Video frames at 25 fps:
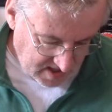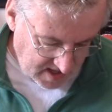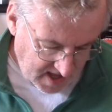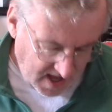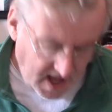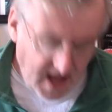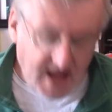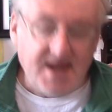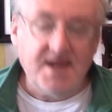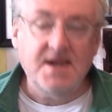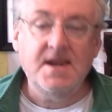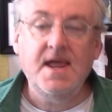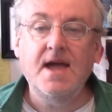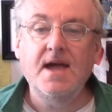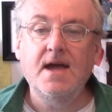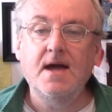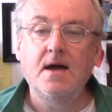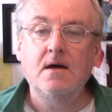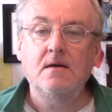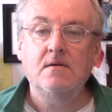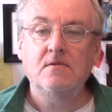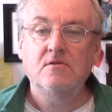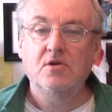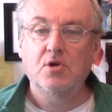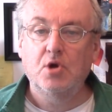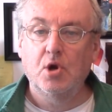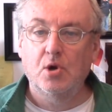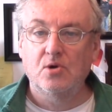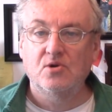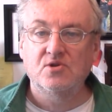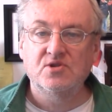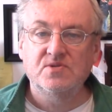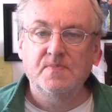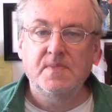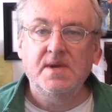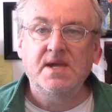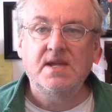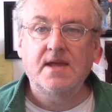Hananega, the
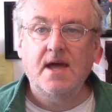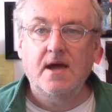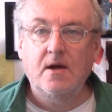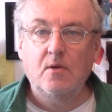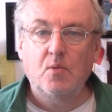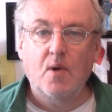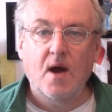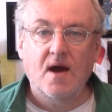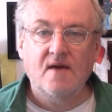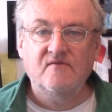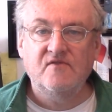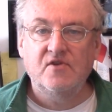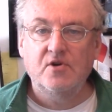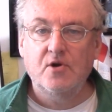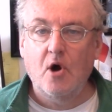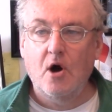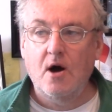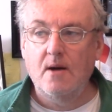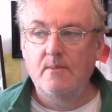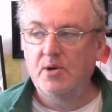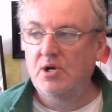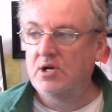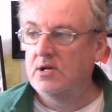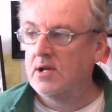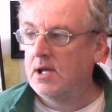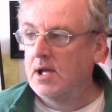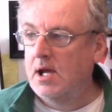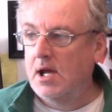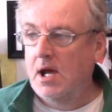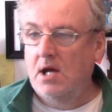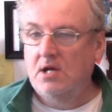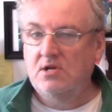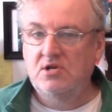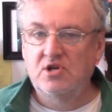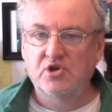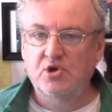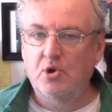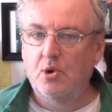girls meet at Rockford Auburn.
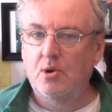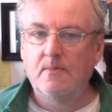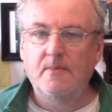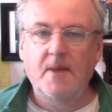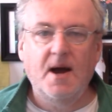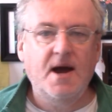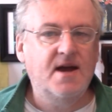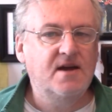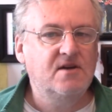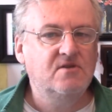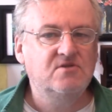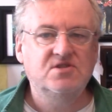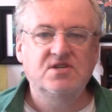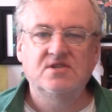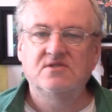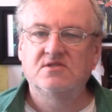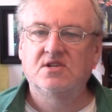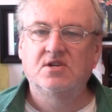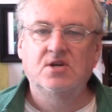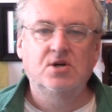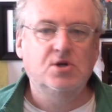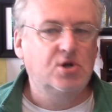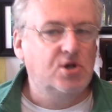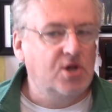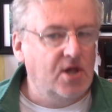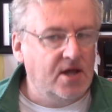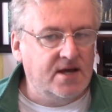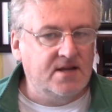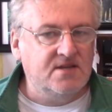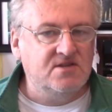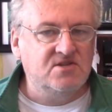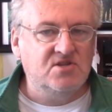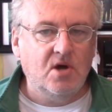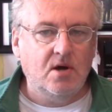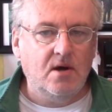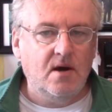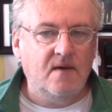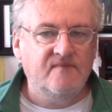DeJour Miles just
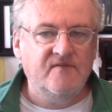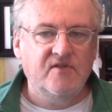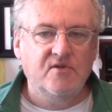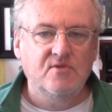clicks off